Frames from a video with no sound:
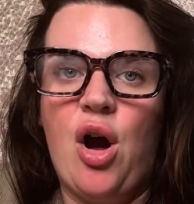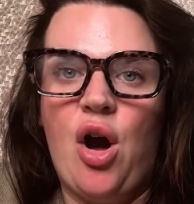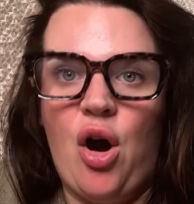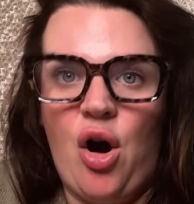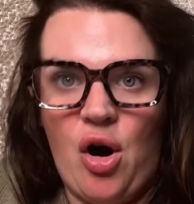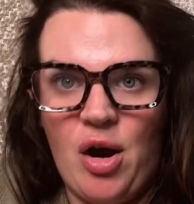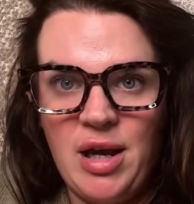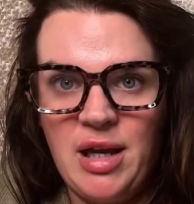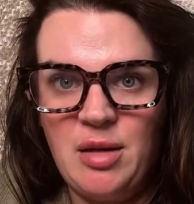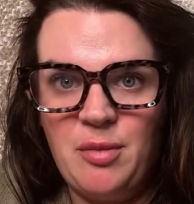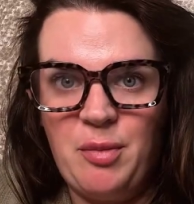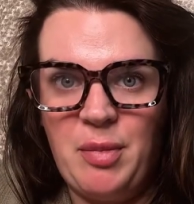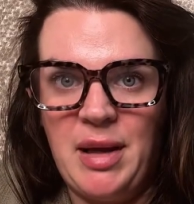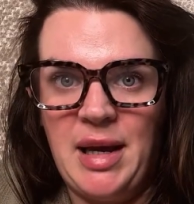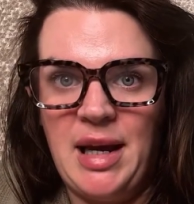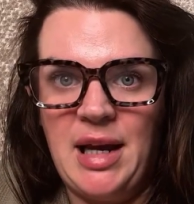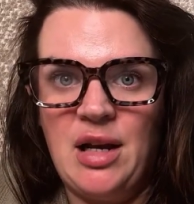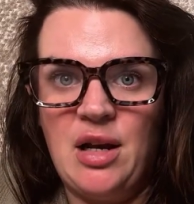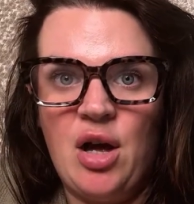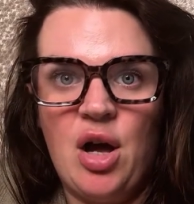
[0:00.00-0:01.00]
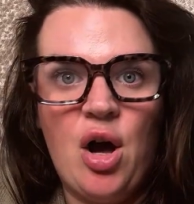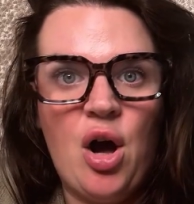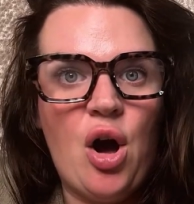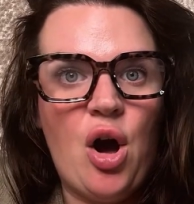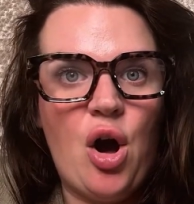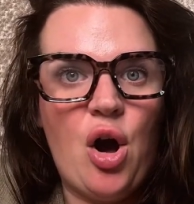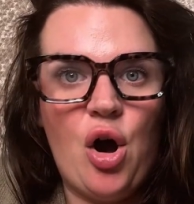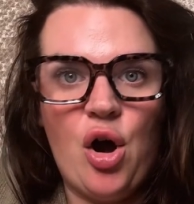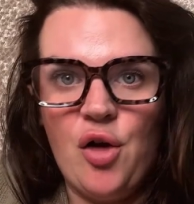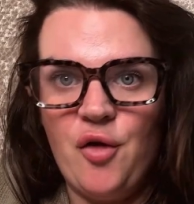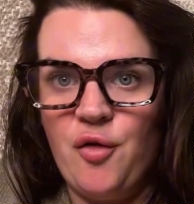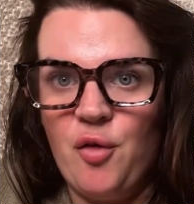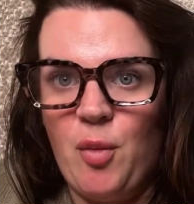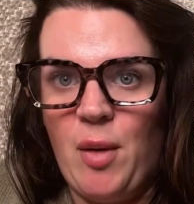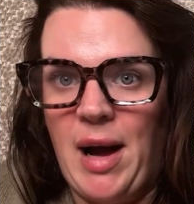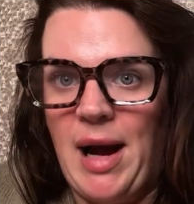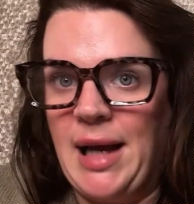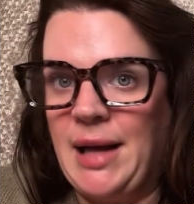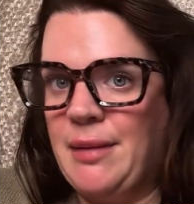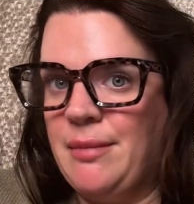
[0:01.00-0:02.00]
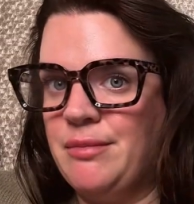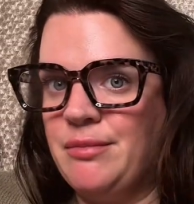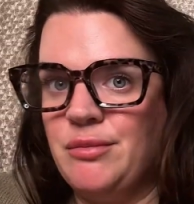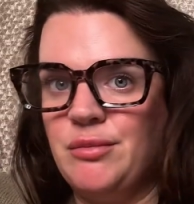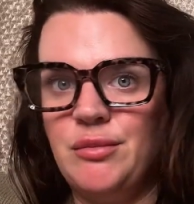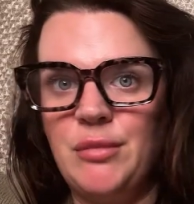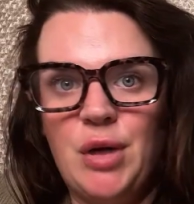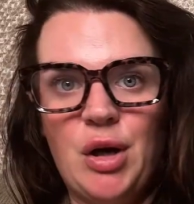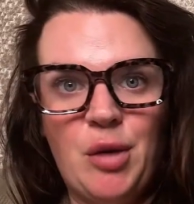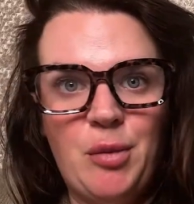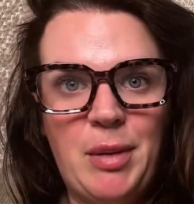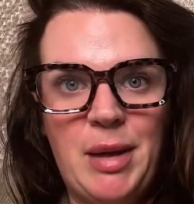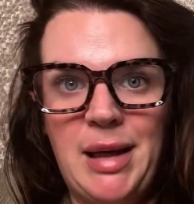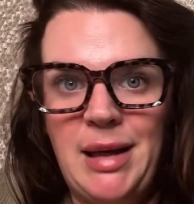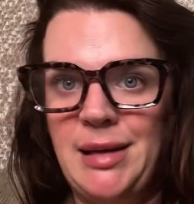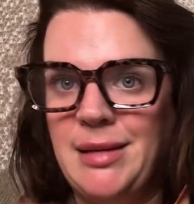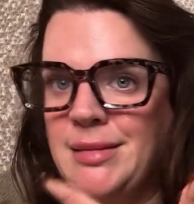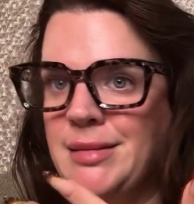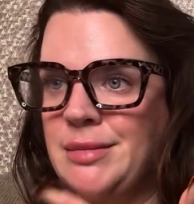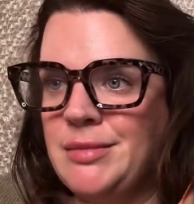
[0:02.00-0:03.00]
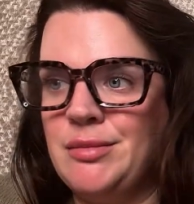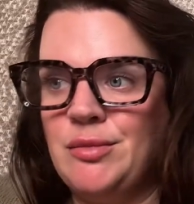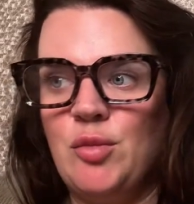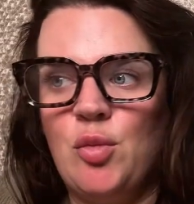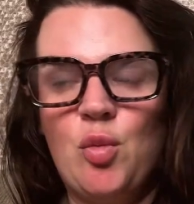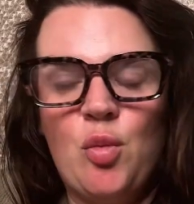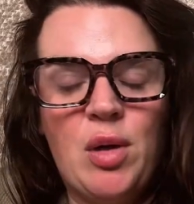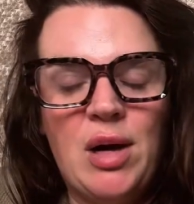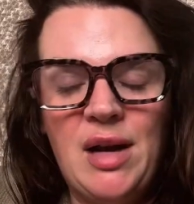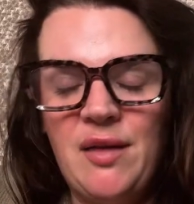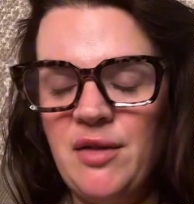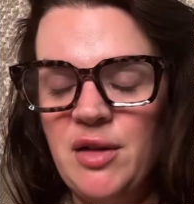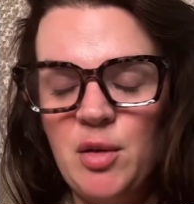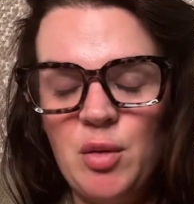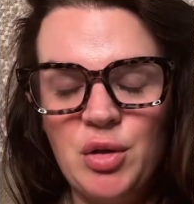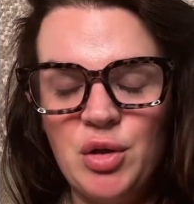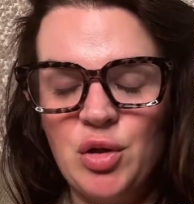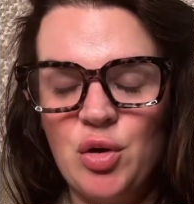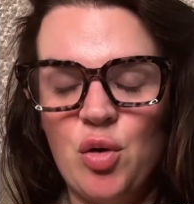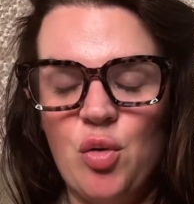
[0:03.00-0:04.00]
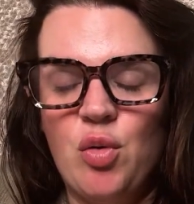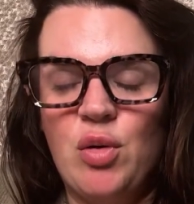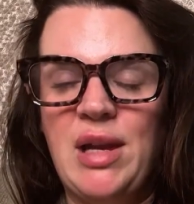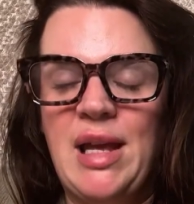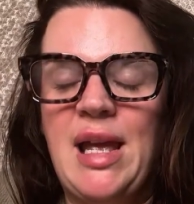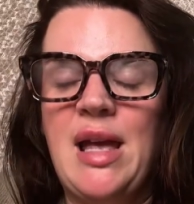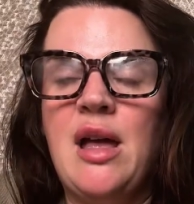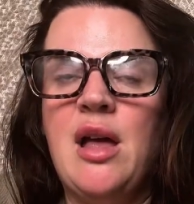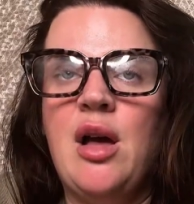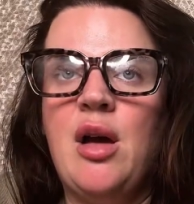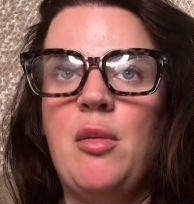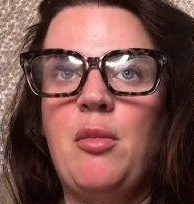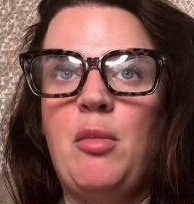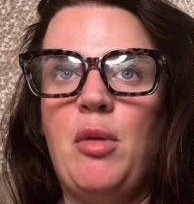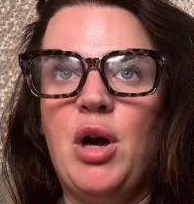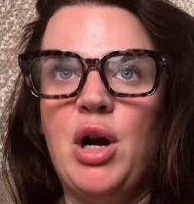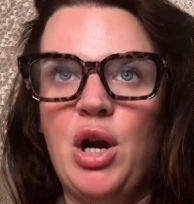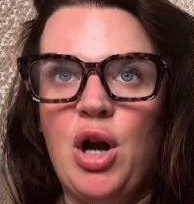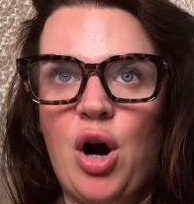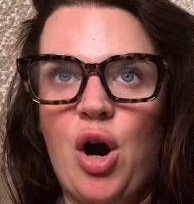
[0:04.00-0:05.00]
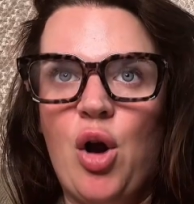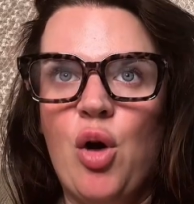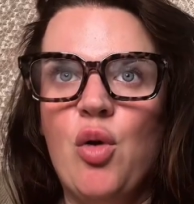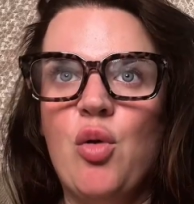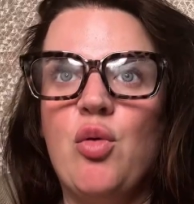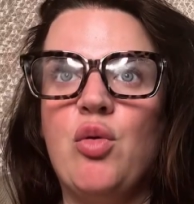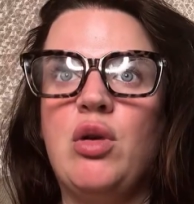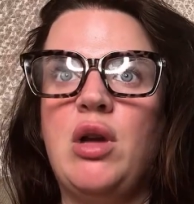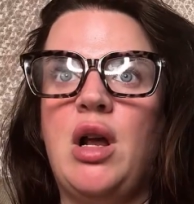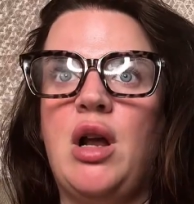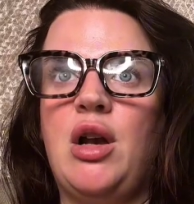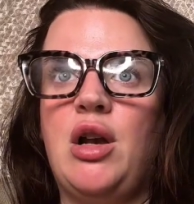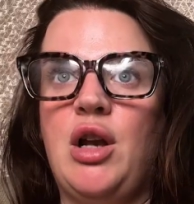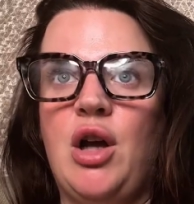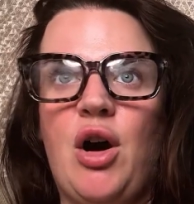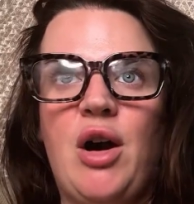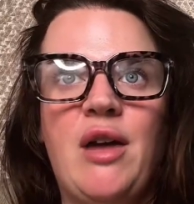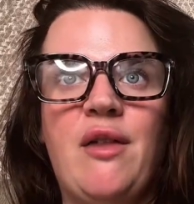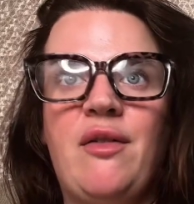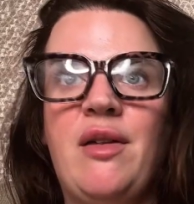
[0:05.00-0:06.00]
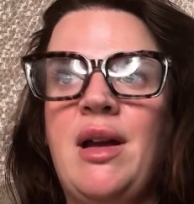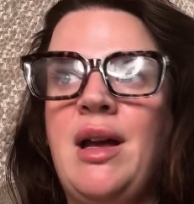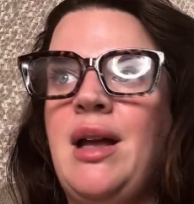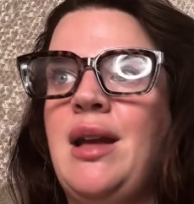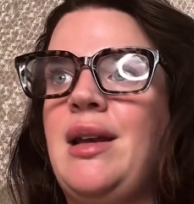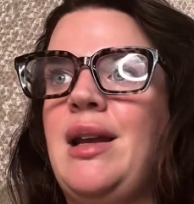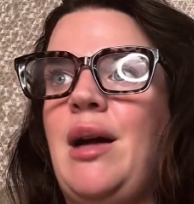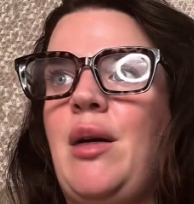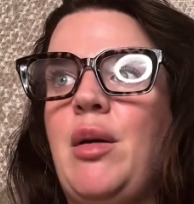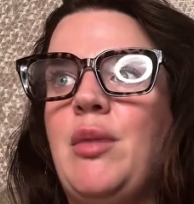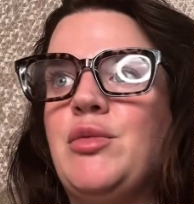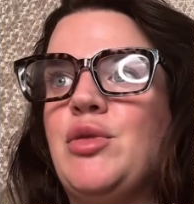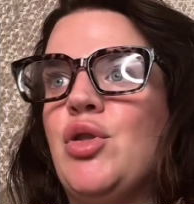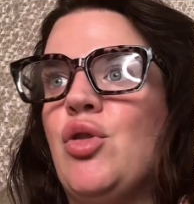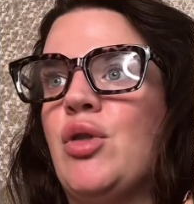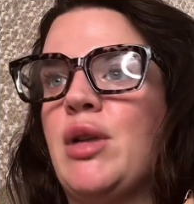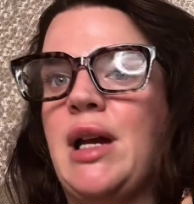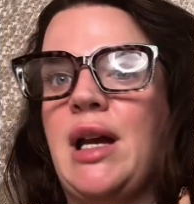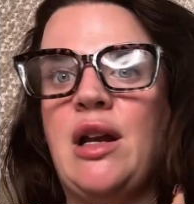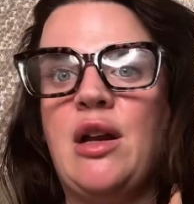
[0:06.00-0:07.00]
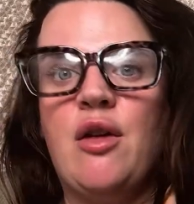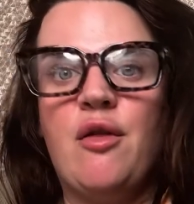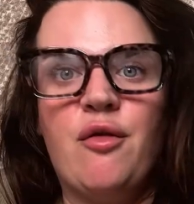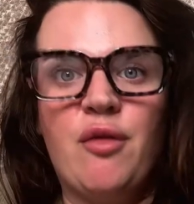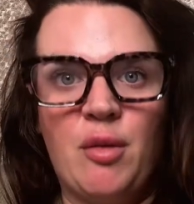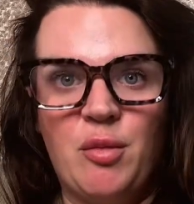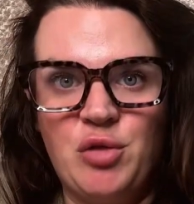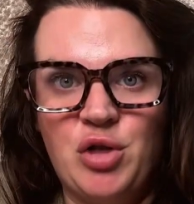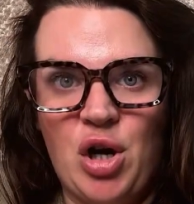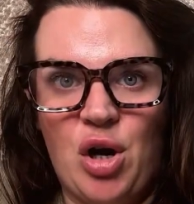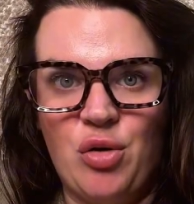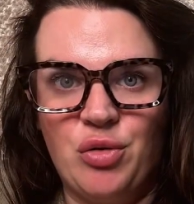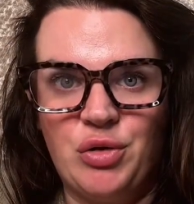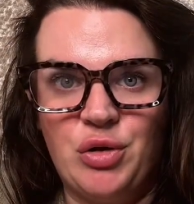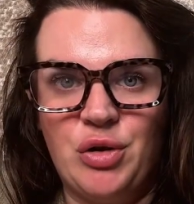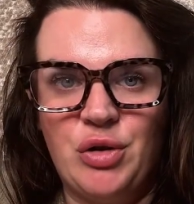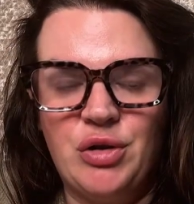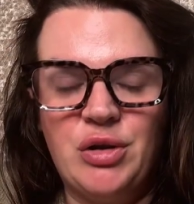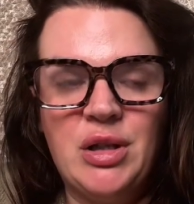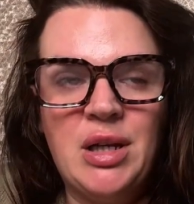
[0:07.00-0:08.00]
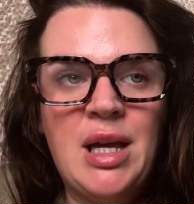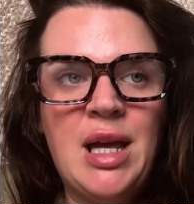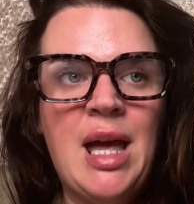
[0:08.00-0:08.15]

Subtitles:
I had been overweight, obese, whatever you want to call it, my whole life. Now, I'm talking from childhood.